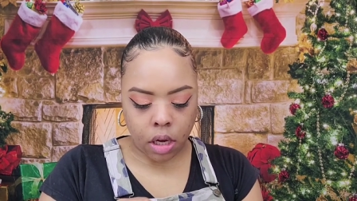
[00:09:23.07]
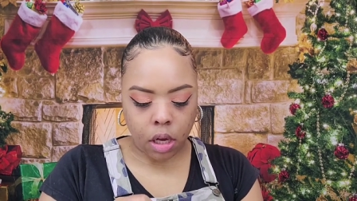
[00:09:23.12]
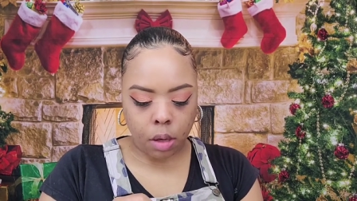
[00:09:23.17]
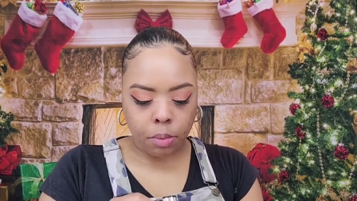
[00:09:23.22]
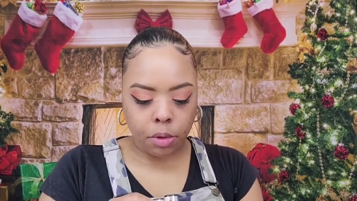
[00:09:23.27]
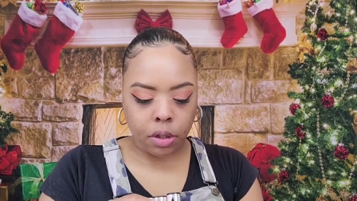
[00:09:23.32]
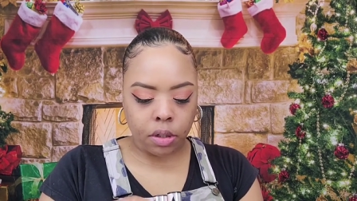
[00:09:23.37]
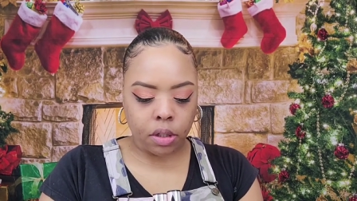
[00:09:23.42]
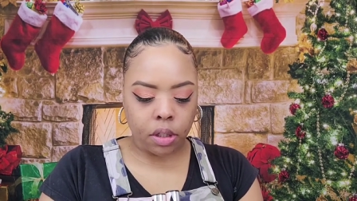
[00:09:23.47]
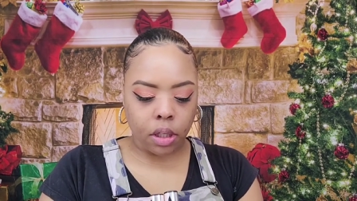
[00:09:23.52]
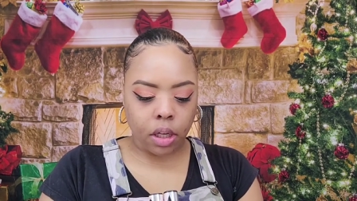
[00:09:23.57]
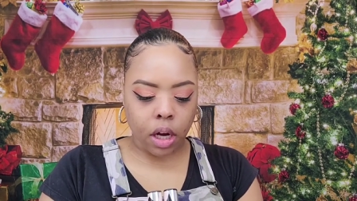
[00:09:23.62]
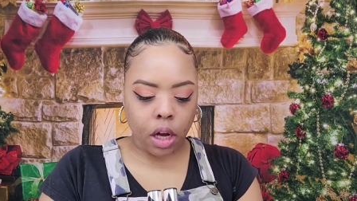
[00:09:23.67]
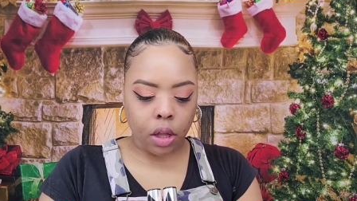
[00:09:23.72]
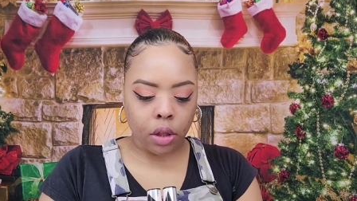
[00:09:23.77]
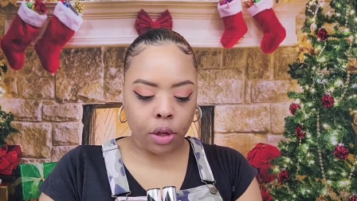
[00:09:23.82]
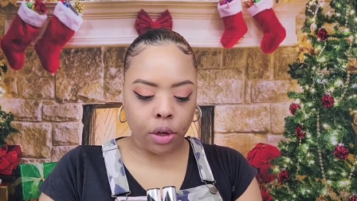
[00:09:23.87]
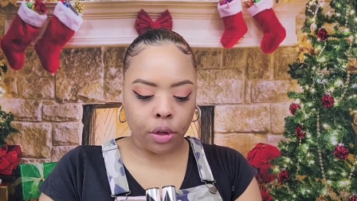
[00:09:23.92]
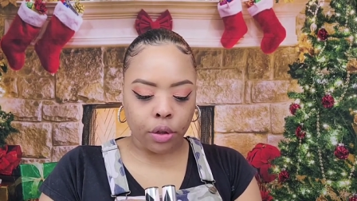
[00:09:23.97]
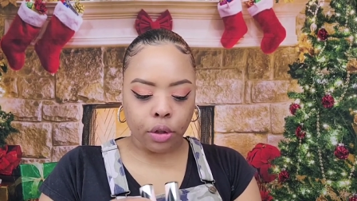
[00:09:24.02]
I'm using the
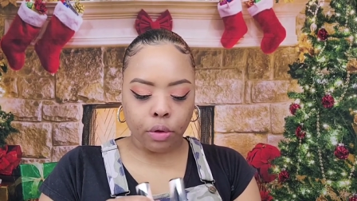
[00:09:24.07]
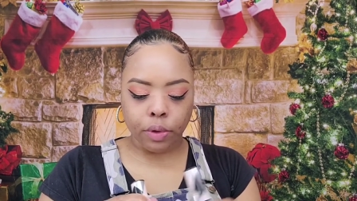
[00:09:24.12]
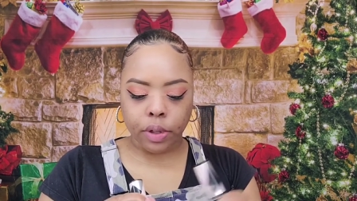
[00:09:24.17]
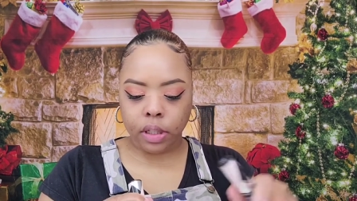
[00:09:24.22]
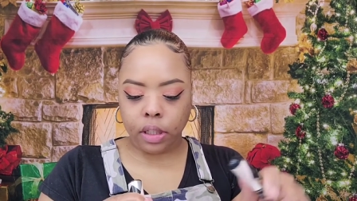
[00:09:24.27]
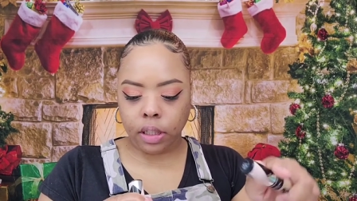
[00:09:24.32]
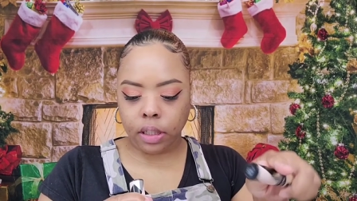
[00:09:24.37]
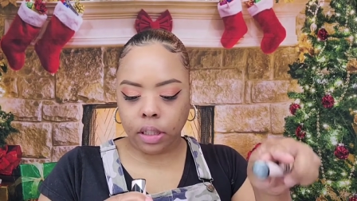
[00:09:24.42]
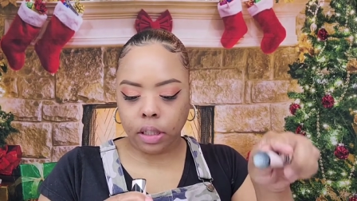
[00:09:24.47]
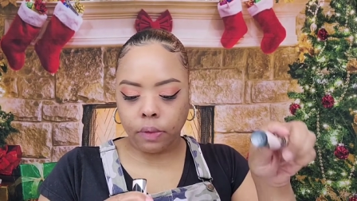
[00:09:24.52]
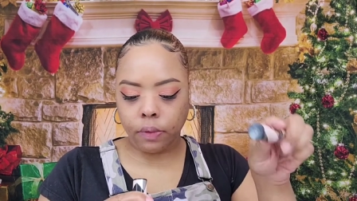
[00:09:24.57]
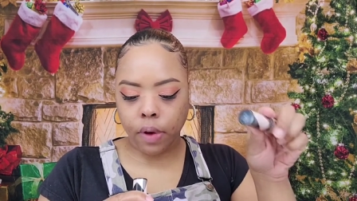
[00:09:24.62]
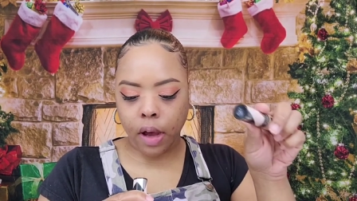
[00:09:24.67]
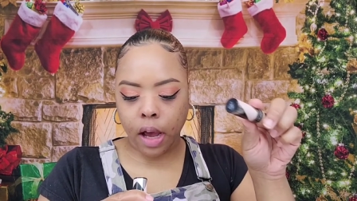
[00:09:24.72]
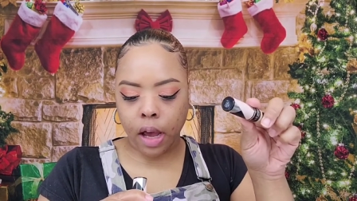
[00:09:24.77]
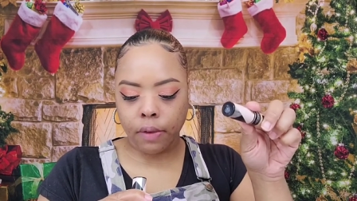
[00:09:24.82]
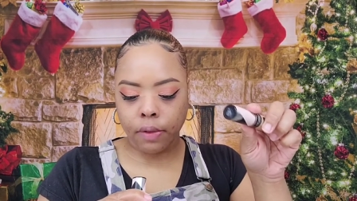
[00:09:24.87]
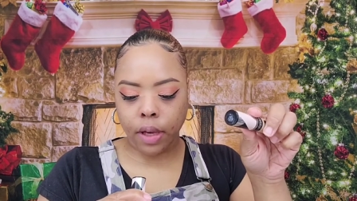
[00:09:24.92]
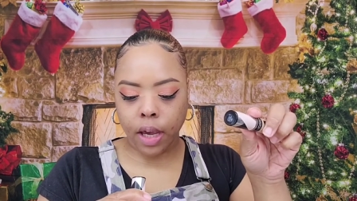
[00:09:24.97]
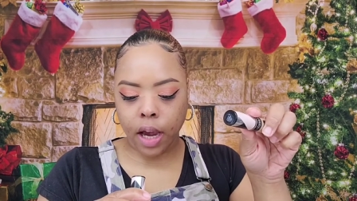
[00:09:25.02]
color
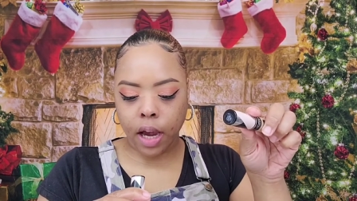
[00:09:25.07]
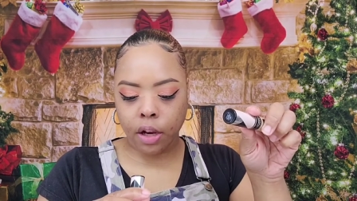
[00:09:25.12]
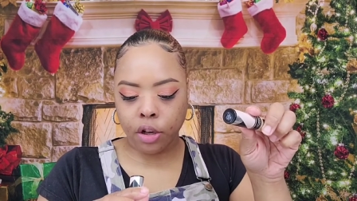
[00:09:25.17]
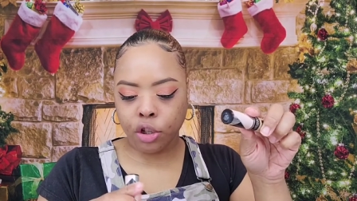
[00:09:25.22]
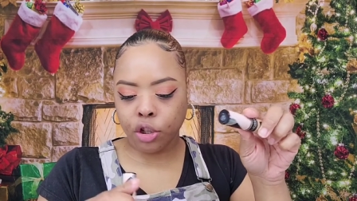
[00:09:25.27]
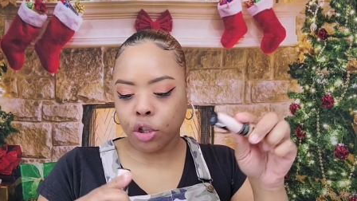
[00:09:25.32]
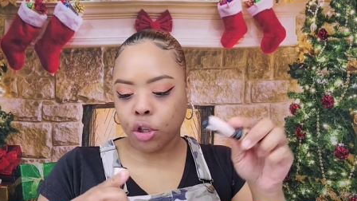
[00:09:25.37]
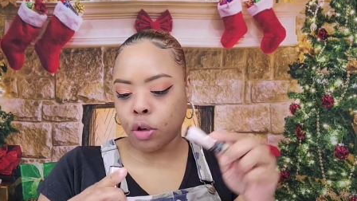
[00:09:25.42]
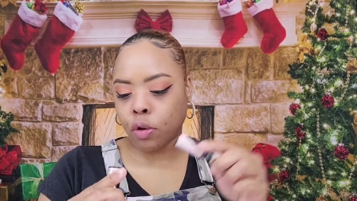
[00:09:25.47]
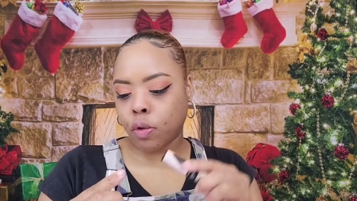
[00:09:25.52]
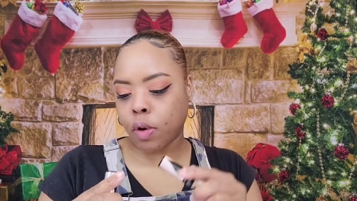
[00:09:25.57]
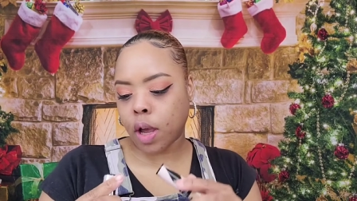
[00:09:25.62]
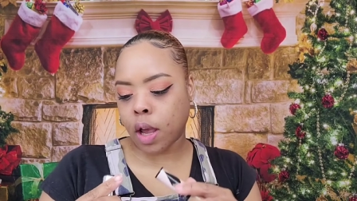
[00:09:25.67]
365 Cashew